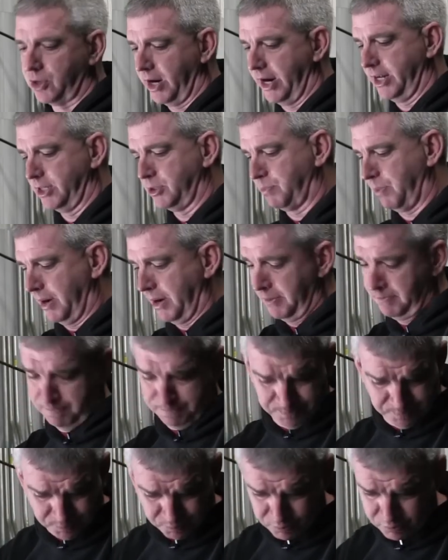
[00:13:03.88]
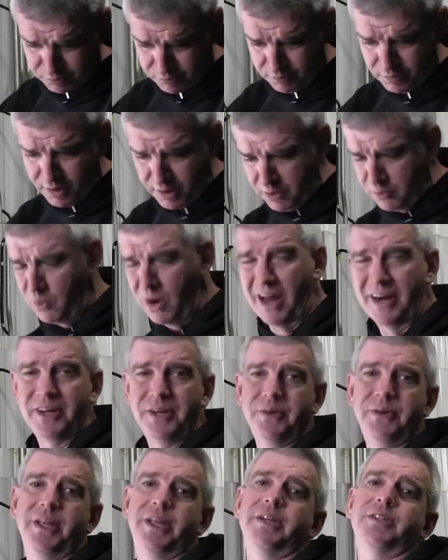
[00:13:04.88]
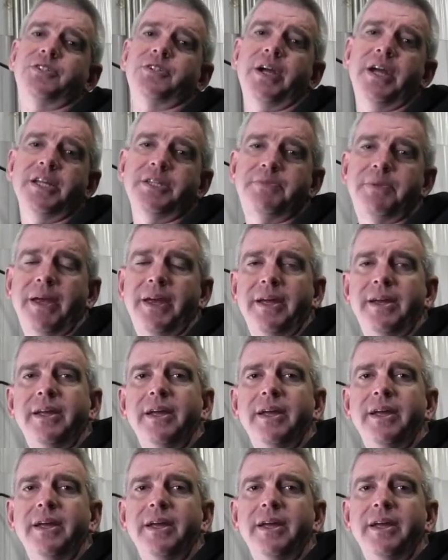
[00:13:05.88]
transpan. Why do you need a transpan?